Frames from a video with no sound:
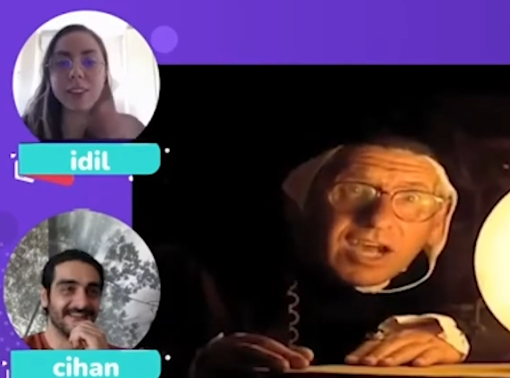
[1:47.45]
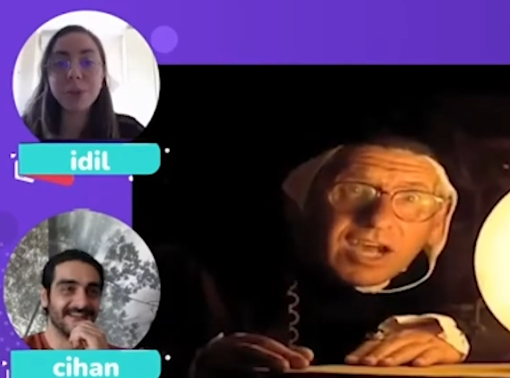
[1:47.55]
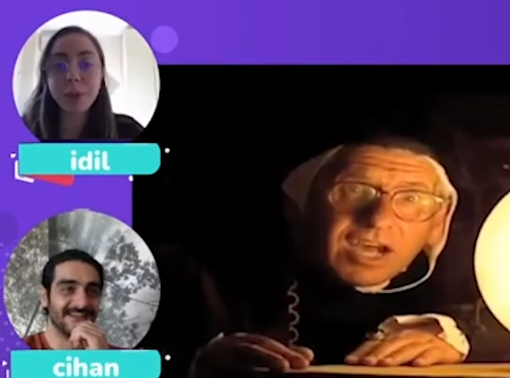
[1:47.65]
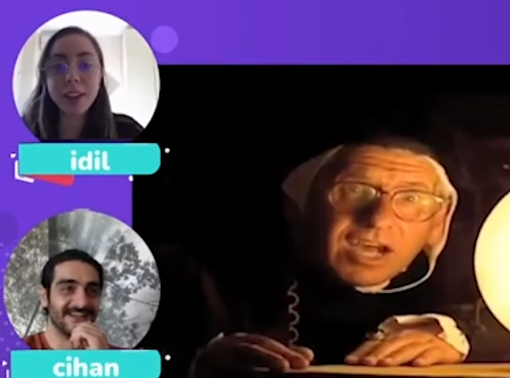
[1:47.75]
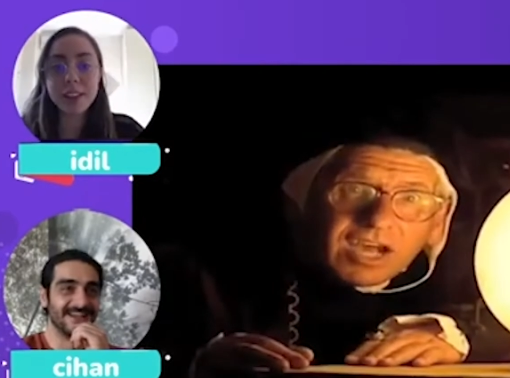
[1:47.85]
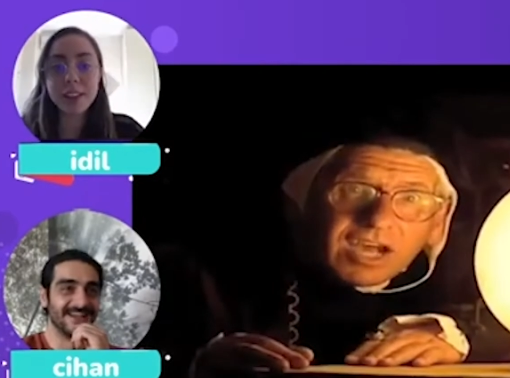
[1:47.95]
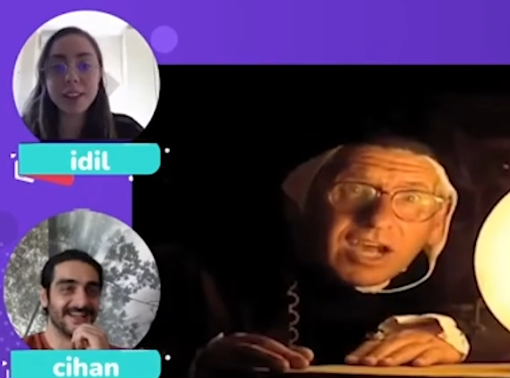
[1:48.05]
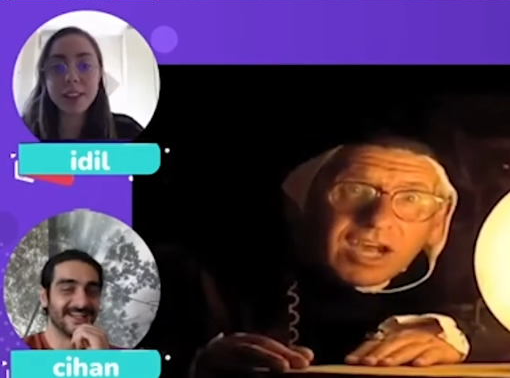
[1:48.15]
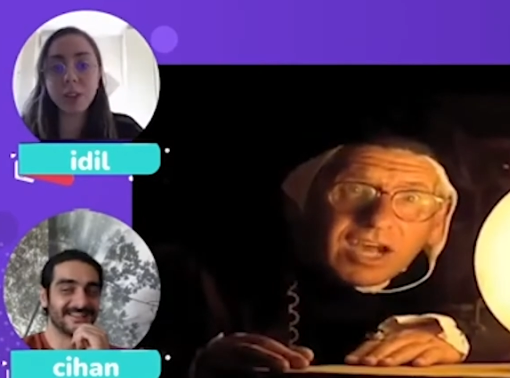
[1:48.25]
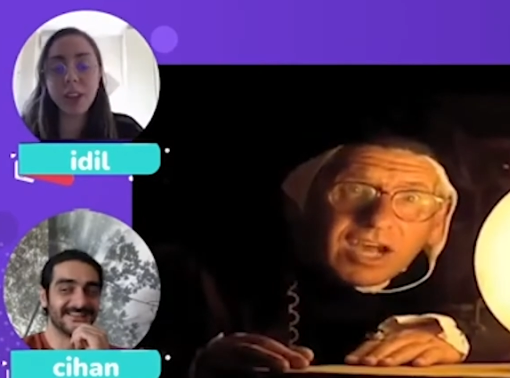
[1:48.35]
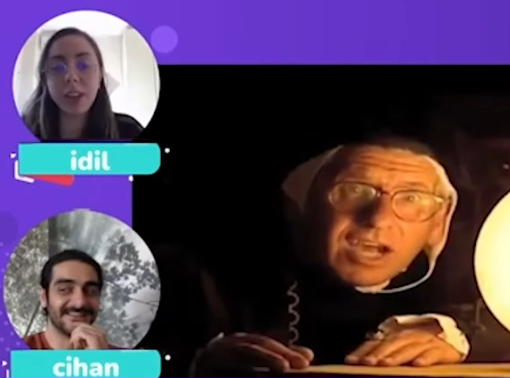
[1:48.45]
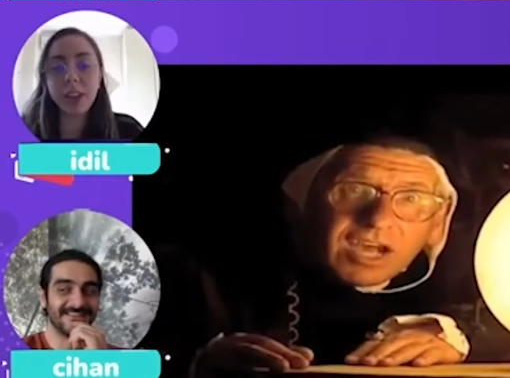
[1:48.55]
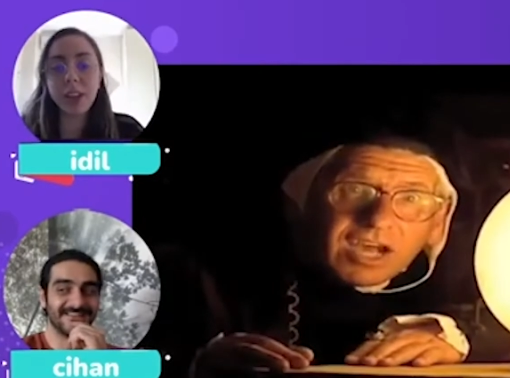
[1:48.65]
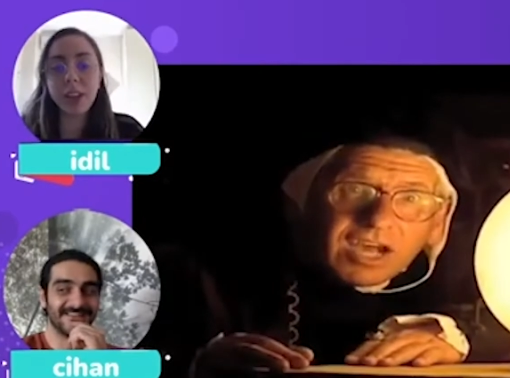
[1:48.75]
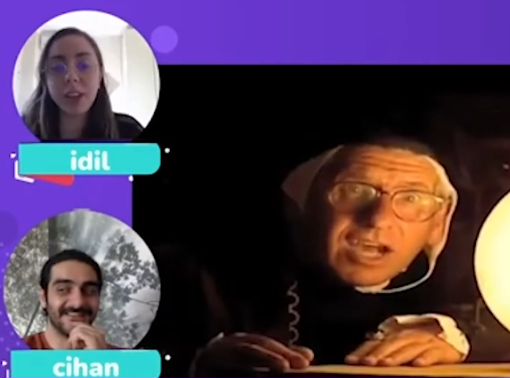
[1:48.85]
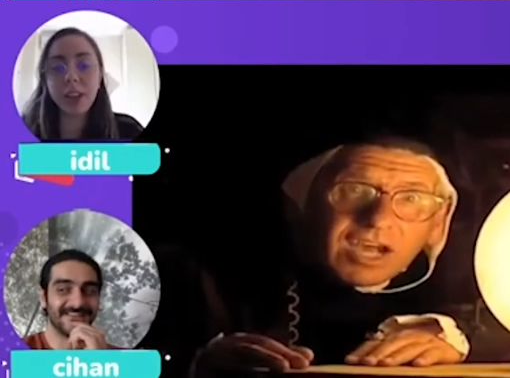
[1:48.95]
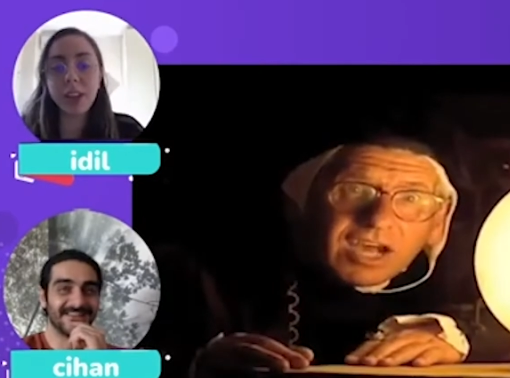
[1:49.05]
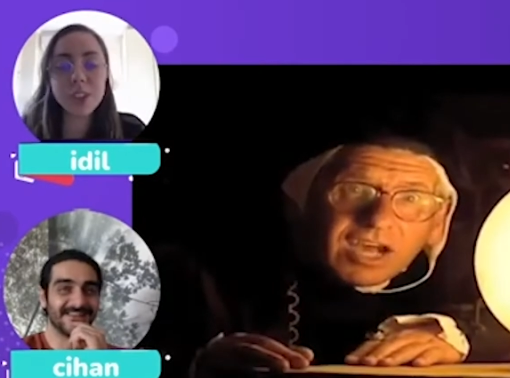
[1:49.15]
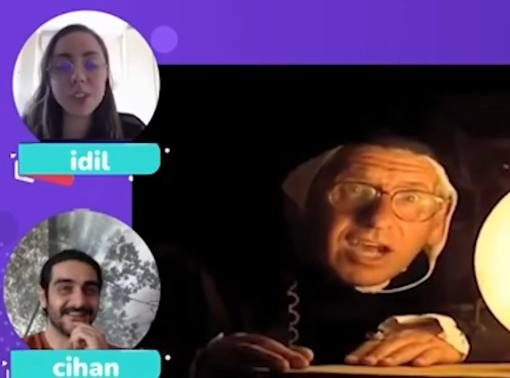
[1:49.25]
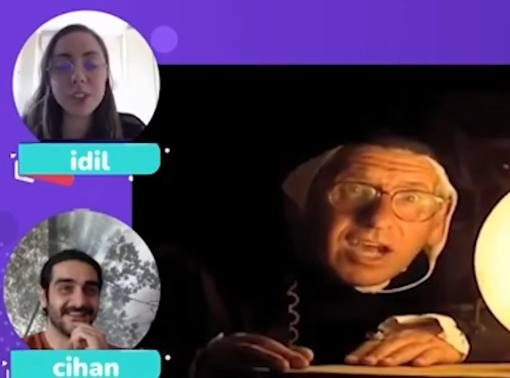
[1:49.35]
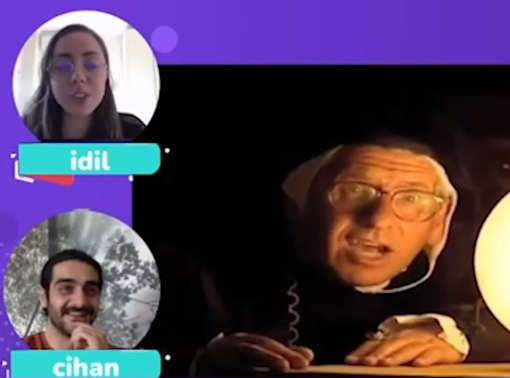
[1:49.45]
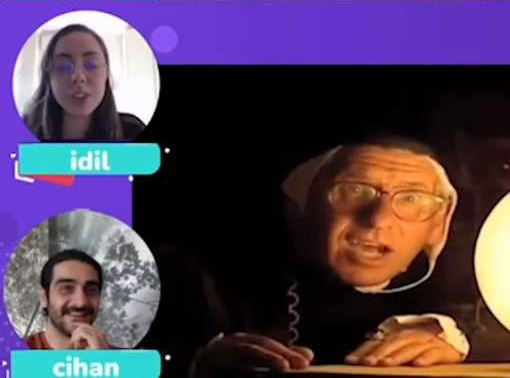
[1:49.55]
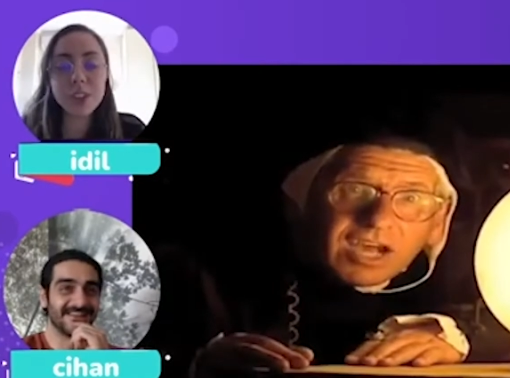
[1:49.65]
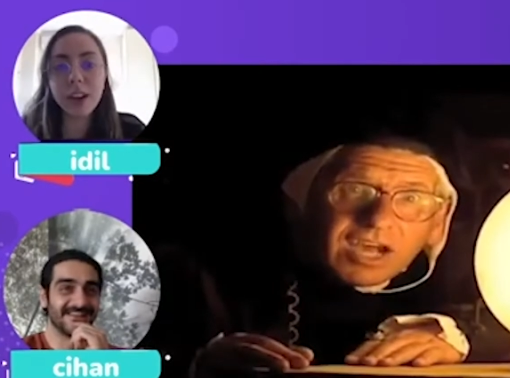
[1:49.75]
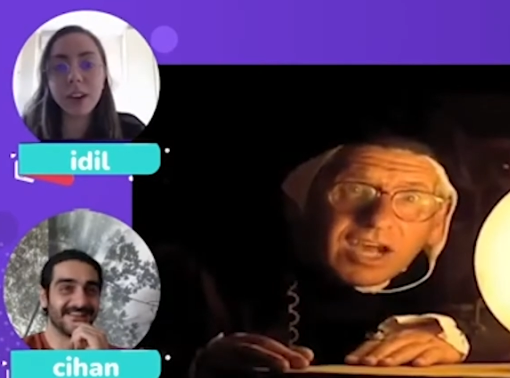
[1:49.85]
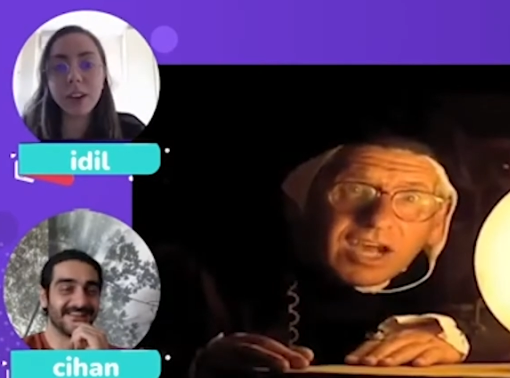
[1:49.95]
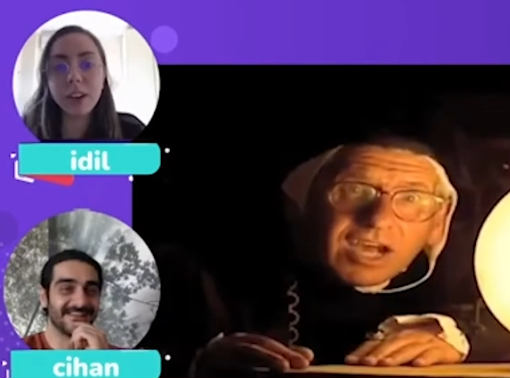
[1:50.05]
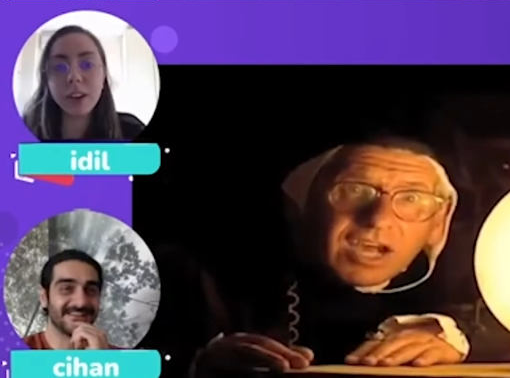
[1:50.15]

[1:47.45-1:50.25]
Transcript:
Speaker 1: and the rest would um, just stay there.